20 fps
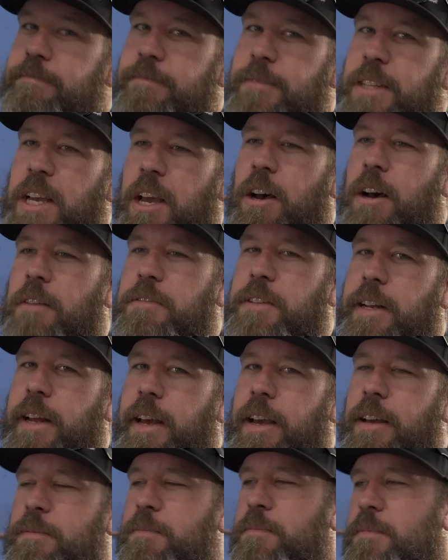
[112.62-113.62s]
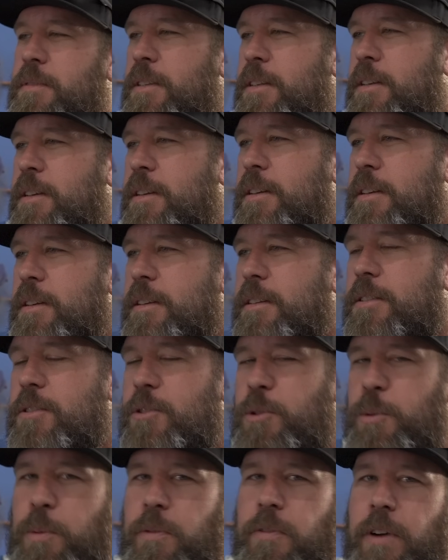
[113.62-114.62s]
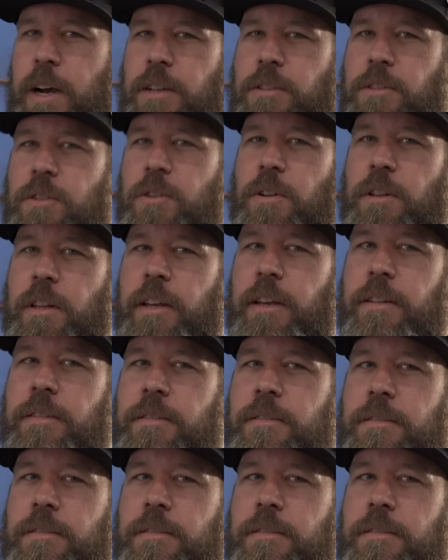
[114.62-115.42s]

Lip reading: Day off today. Supervisor only.